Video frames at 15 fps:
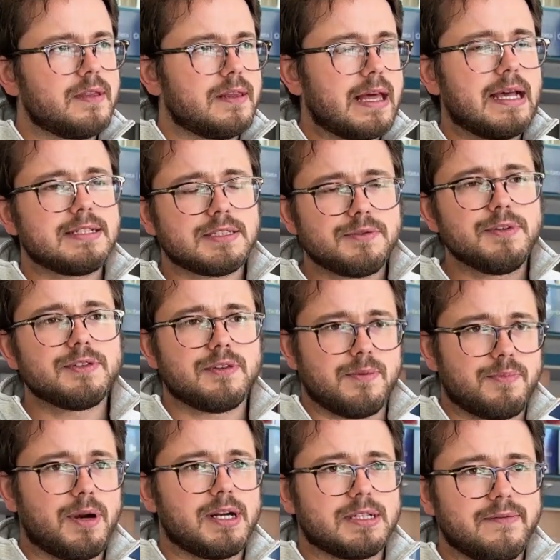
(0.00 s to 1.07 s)
last 3 years in the
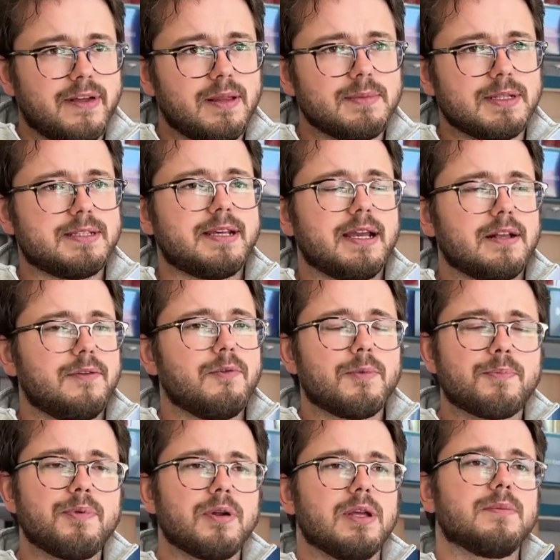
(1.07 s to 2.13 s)
product development cycle. We're
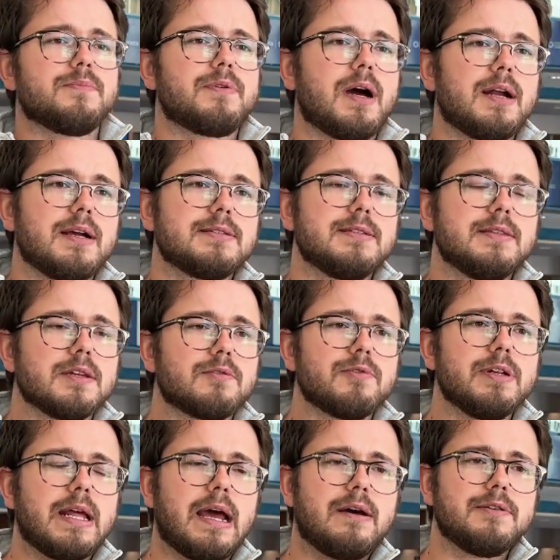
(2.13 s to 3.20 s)
putting products in the
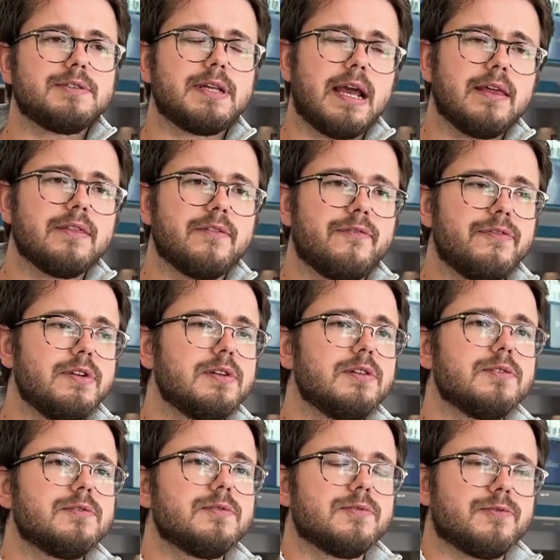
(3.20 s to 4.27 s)
greenhouse and the
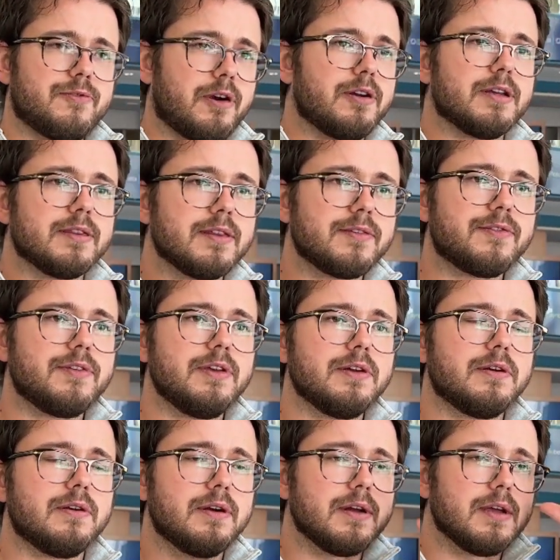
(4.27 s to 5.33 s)
field starting this
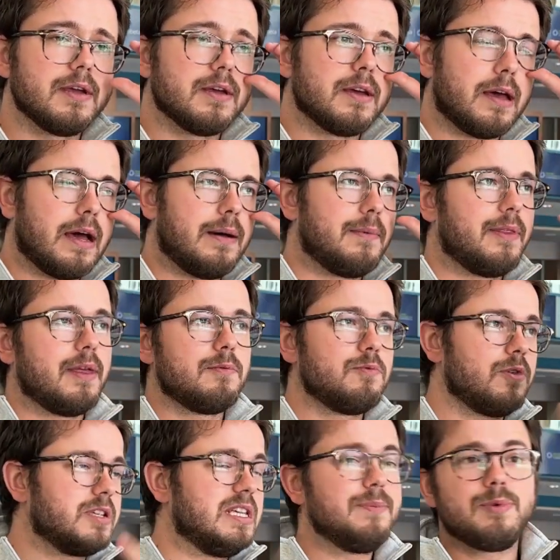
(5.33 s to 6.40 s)
year, and then
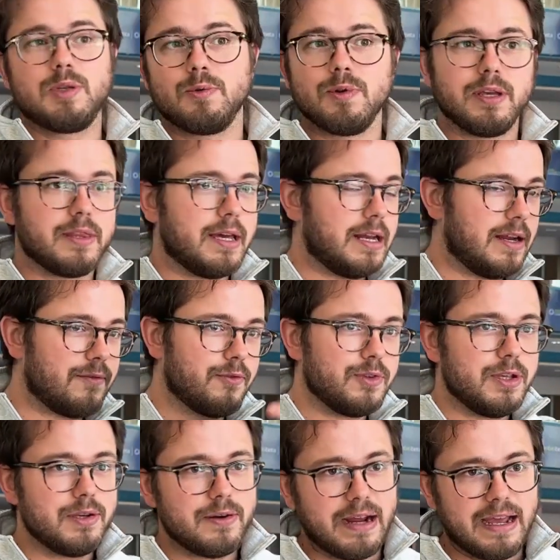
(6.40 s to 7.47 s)
we'll keep doing that every
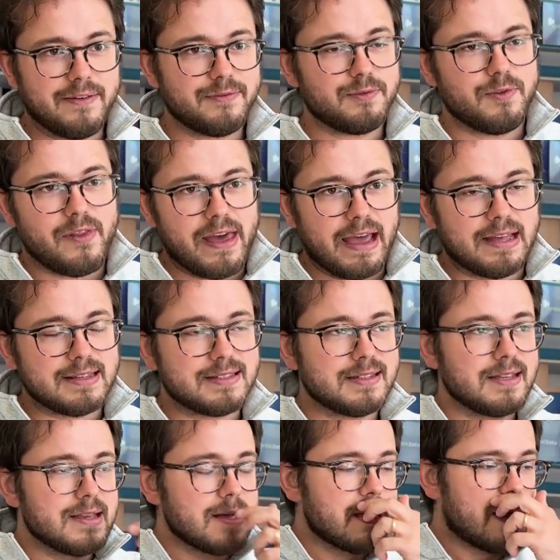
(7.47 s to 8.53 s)
year after that.
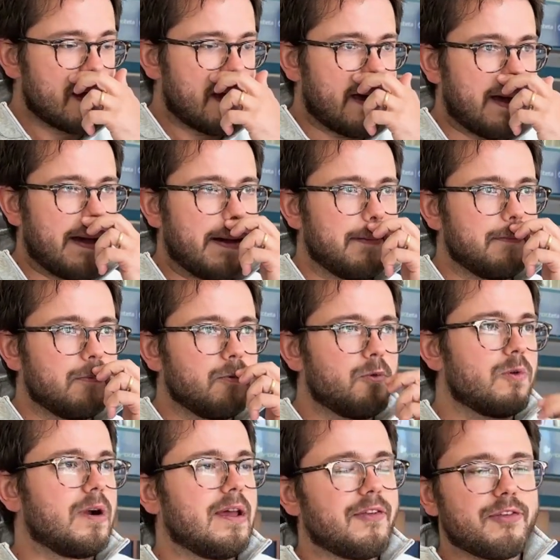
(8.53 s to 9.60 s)

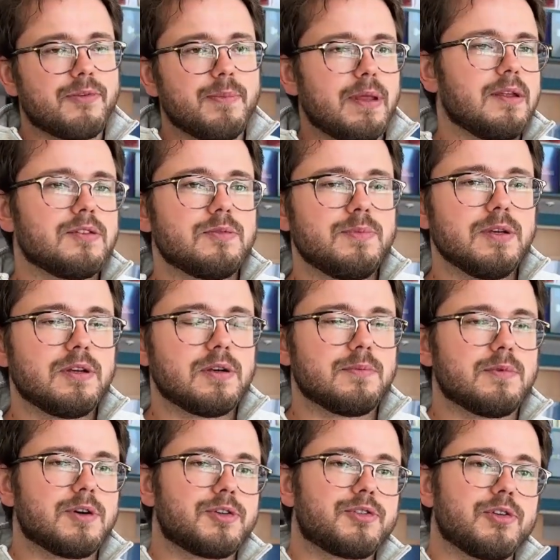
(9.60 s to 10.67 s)
We're estimating to be
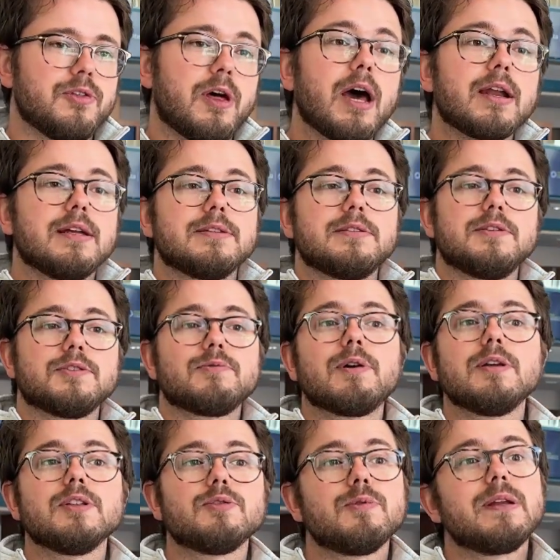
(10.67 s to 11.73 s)
commercial not until
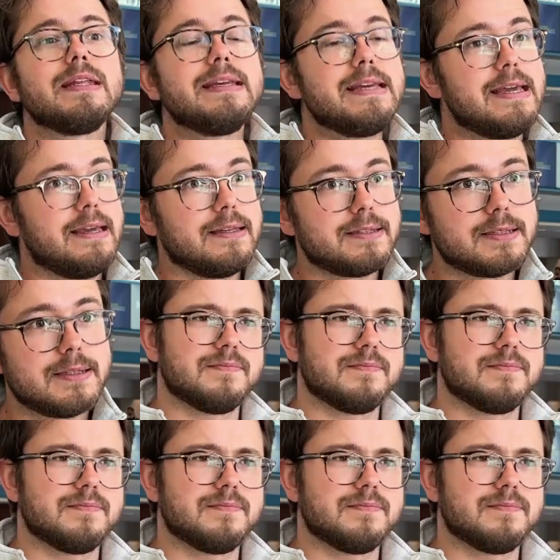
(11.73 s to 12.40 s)
2028.